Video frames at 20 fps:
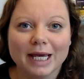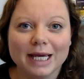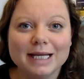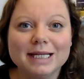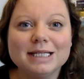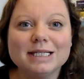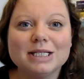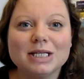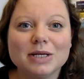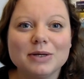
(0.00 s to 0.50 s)

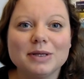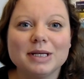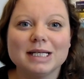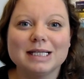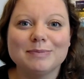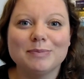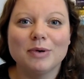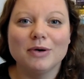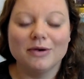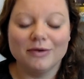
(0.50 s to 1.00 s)
into
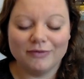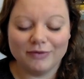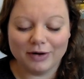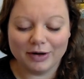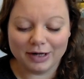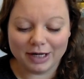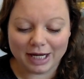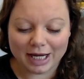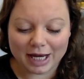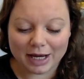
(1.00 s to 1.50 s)
this
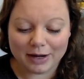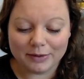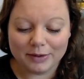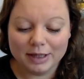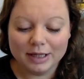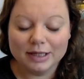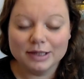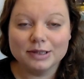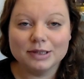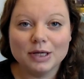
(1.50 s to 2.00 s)
portfolio
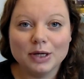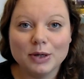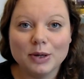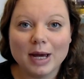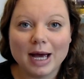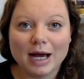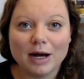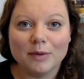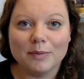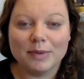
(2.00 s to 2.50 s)
to
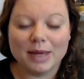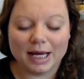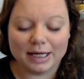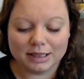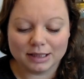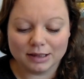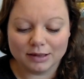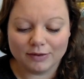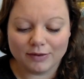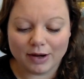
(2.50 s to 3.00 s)
help
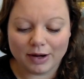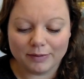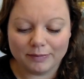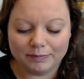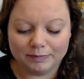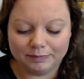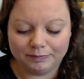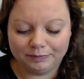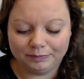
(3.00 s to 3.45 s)
that to grow.